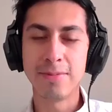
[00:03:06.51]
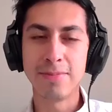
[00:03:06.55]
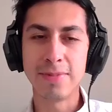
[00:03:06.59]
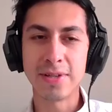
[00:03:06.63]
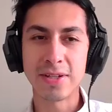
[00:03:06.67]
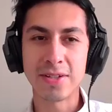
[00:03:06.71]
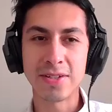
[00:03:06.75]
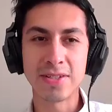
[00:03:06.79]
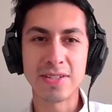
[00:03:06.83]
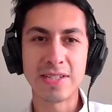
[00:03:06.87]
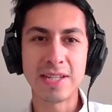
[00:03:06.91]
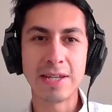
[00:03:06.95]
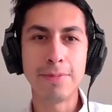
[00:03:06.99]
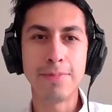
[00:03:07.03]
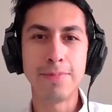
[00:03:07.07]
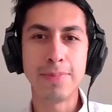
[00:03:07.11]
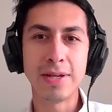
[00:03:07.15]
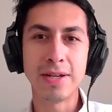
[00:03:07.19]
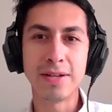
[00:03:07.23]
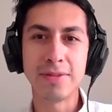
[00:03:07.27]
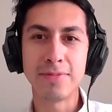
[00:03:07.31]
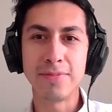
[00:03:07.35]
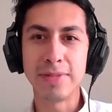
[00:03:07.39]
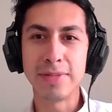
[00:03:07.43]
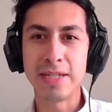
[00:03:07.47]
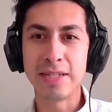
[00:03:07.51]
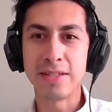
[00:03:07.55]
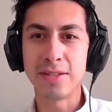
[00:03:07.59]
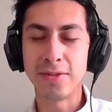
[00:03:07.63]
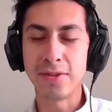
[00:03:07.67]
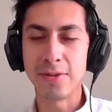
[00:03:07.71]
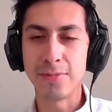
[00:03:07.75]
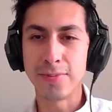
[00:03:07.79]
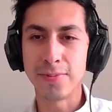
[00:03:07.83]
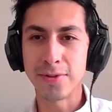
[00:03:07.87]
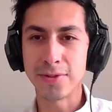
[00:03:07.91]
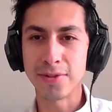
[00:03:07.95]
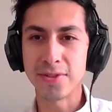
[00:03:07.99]
because they built me into
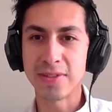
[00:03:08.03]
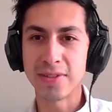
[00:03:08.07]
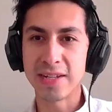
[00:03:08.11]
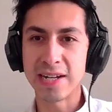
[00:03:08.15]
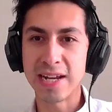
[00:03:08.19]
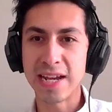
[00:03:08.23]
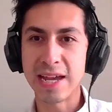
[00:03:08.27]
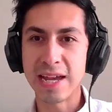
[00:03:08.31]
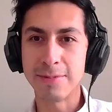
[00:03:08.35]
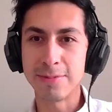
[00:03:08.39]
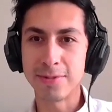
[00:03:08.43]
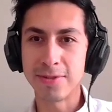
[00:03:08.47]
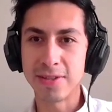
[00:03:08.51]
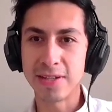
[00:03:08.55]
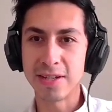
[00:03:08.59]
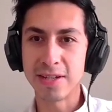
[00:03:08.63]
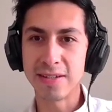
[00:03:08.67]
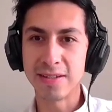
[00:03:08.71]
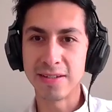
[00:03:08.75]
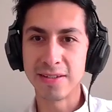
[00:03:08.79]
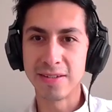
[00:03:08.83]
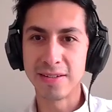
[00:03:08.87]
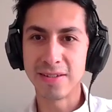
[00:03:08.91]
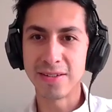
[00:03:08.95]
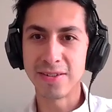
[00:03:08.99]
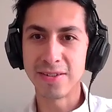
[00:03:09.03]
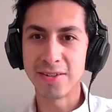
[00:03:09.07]
the person that I am today.